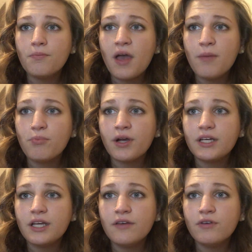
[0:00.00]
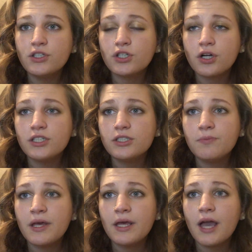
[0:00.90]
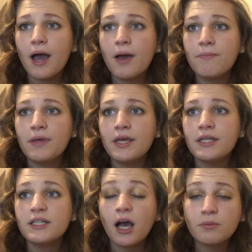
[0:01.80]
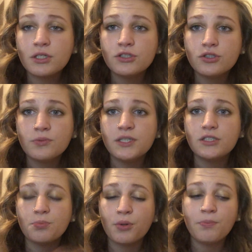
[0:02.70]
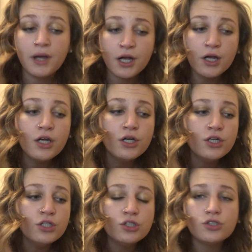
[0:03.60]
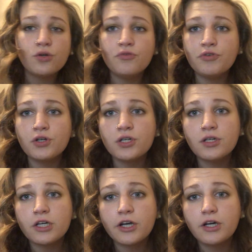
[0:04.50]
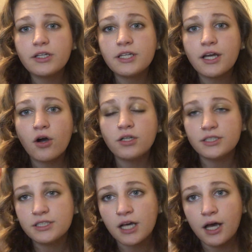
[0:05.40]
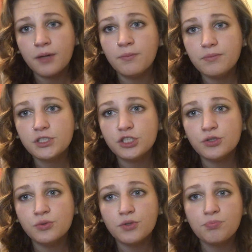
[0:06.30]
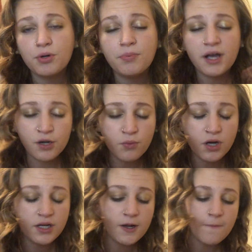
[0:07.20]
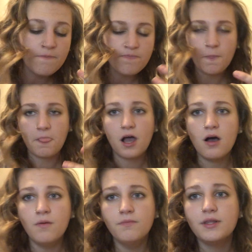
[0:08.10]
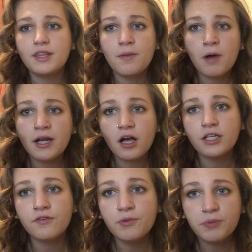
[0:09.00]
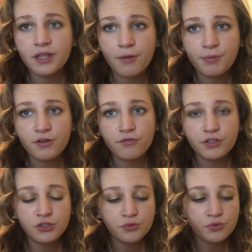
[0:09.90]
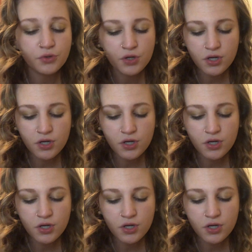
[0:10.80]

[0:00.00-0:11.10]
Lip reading: and break-even charts may be time-consuming to prepare. So if you're gonna take all this time to prepare one, they might not even be that beneficial